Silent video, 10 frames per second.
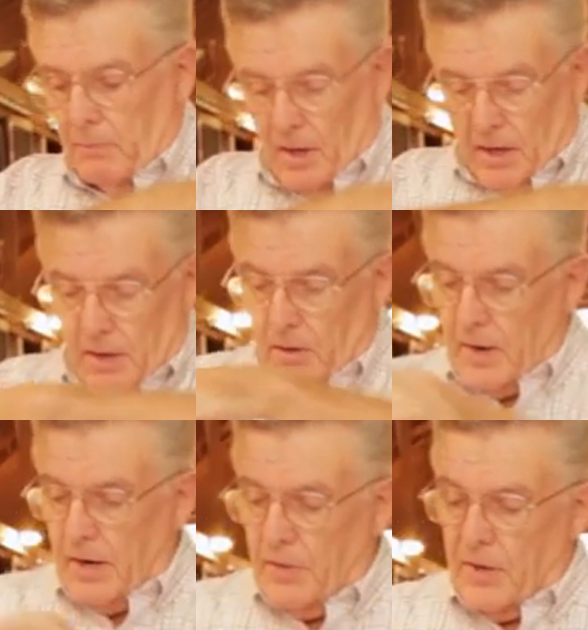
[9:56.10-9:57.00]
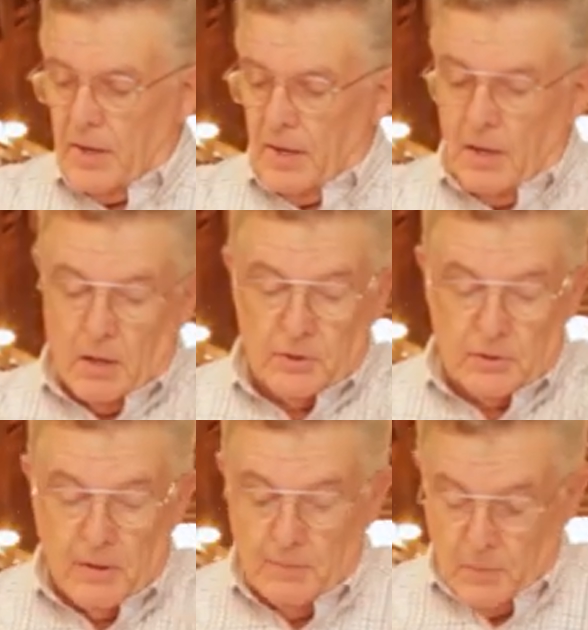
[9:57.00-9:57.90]
bucket or anything
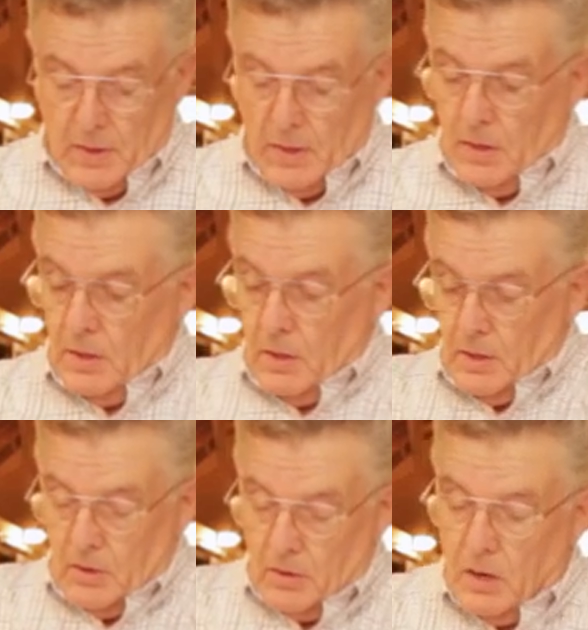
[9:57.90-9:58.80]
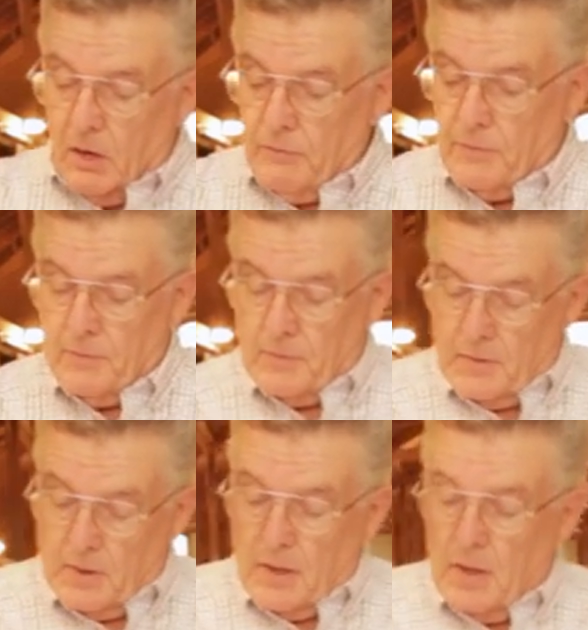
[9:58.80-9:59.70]
else, you're off
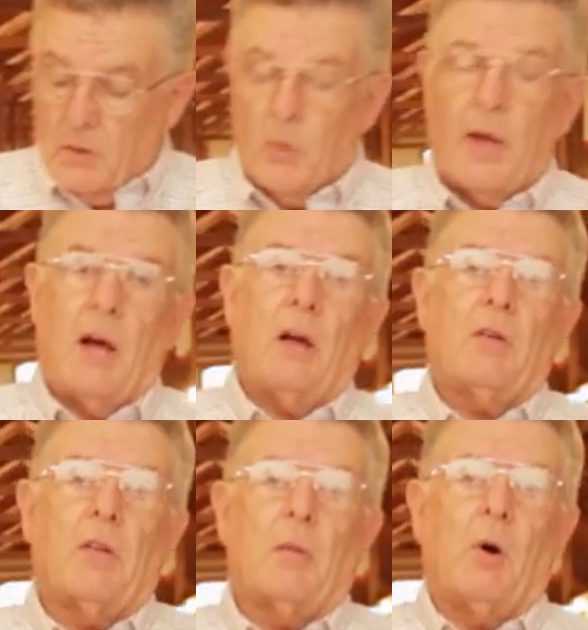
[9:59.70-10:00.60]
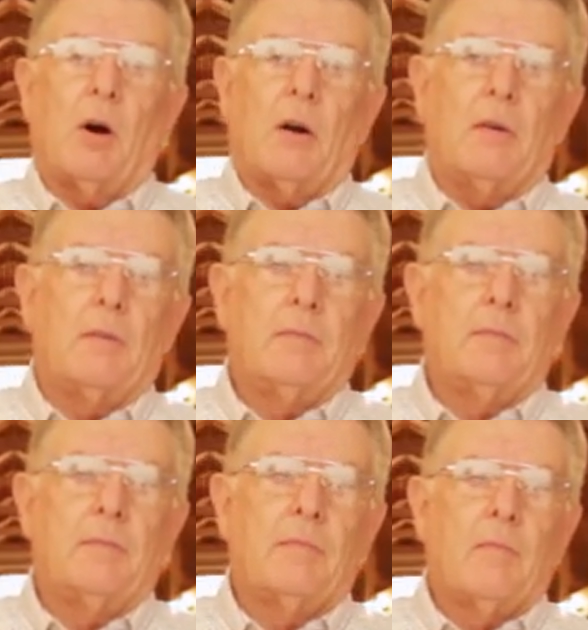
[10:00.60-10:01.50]
and away out to the barn.
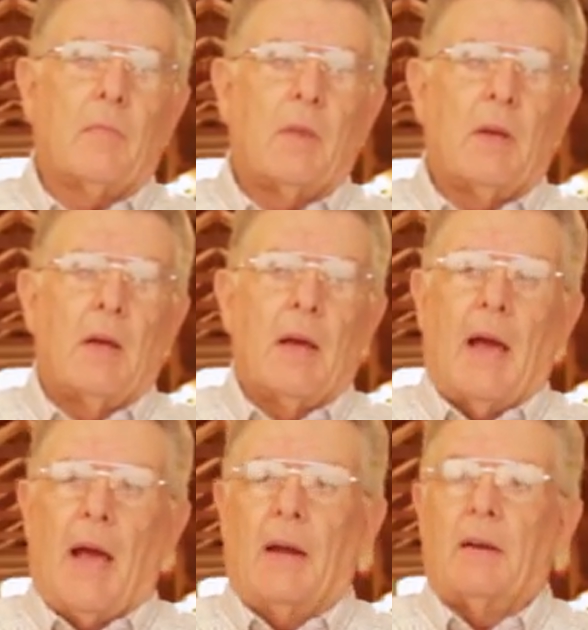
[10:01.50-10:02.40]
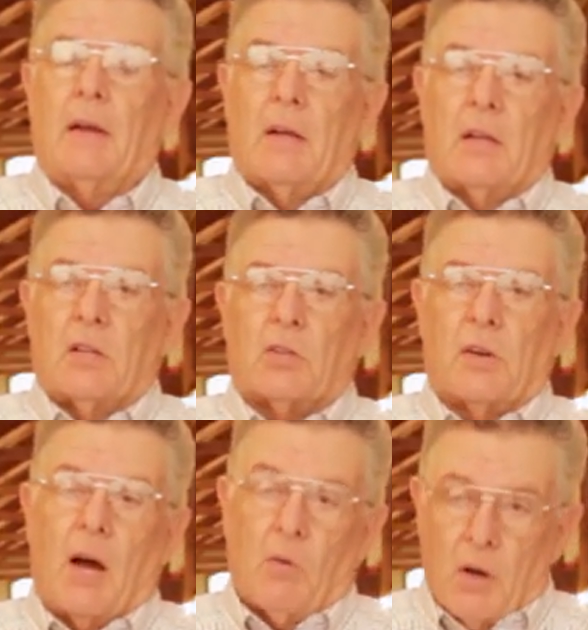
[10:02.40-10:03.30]
And so now we're